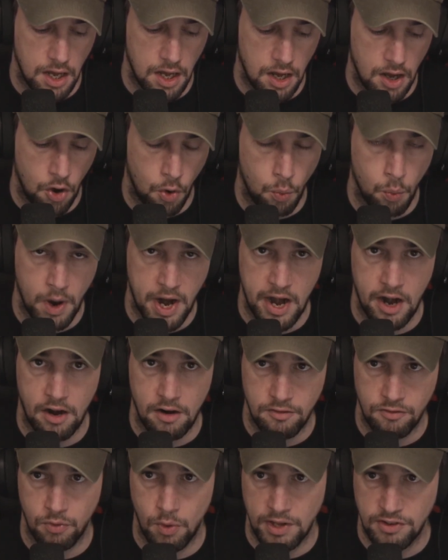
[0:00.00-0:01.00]
aware
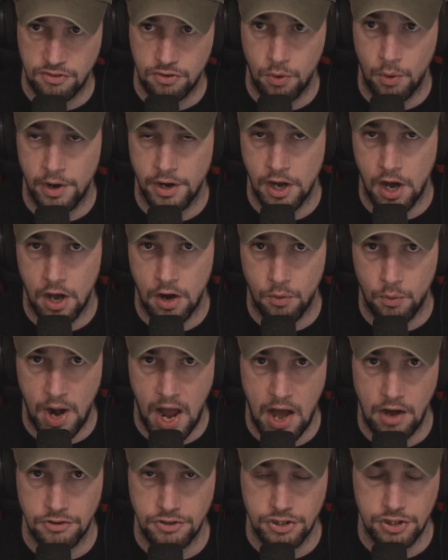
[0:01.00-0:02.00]
of what's going on
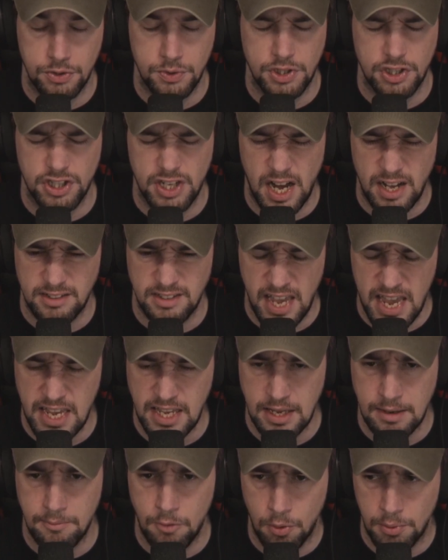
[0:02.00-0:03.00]
around you and you're not
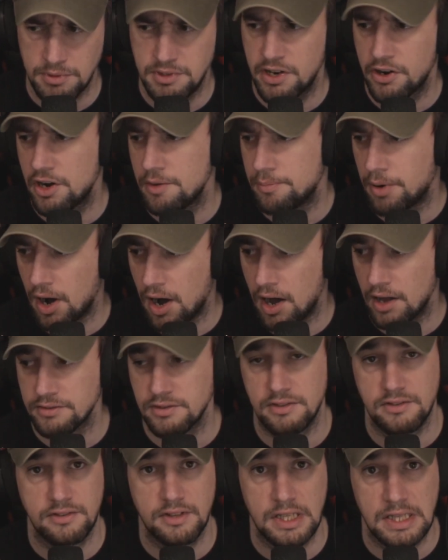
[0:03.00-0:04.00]
taking momentary
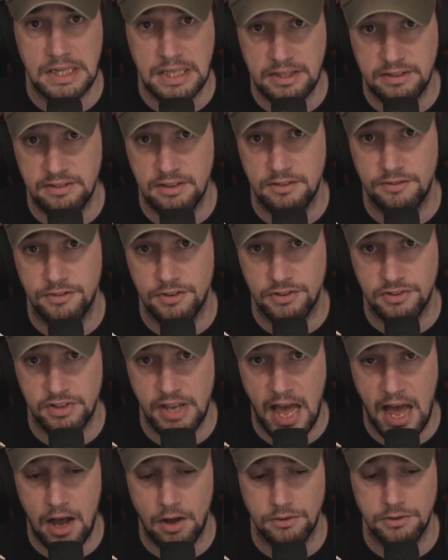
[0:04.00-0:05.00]
pauses to listen for
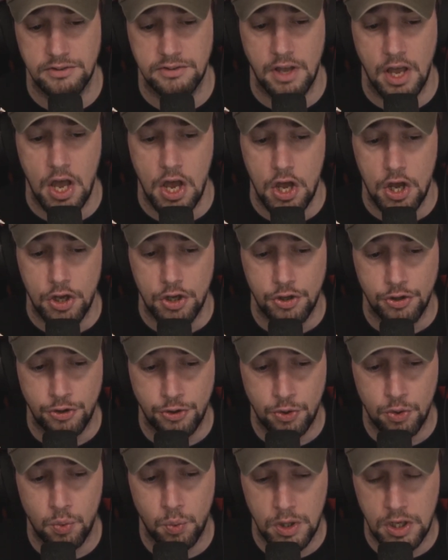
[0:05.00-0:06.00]
sounds,
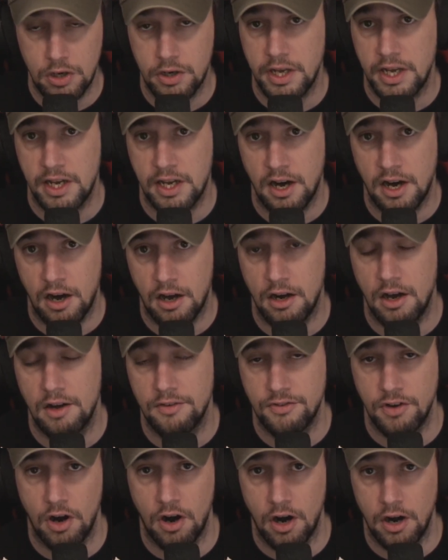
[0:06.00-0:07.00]
you will get caught off
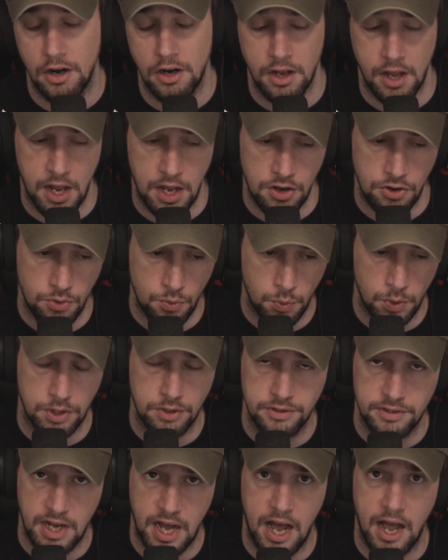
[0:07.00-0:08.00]
guard and you will
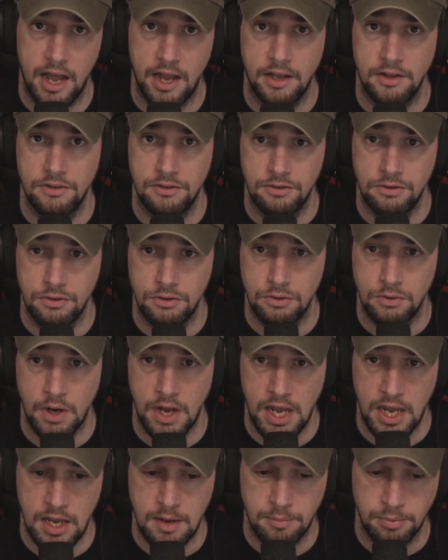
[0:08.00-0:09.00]
die to
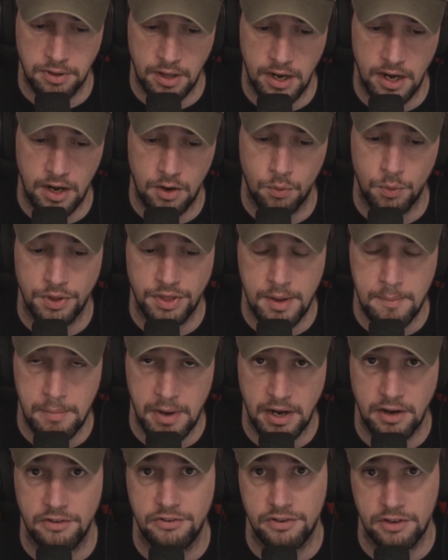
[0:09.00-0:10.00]
a player with a
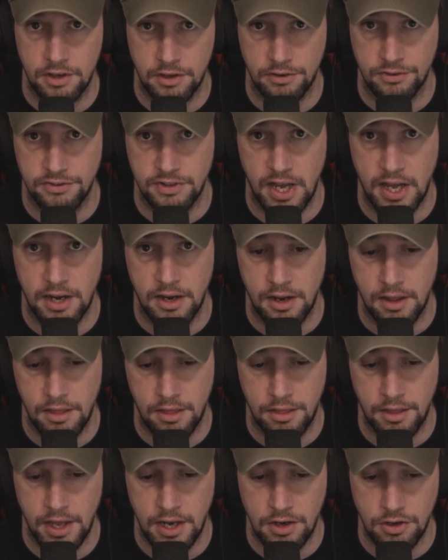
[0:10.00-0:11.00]
better skill set
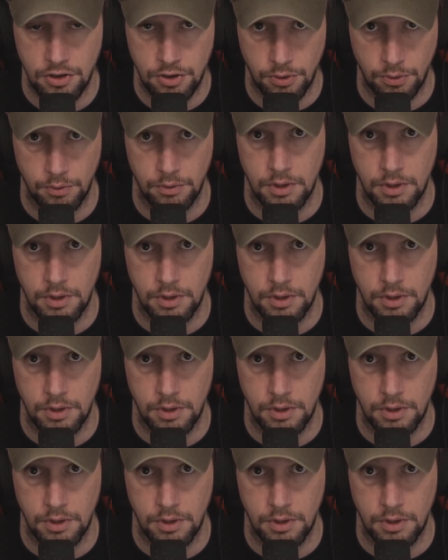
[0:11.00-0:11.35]
than you.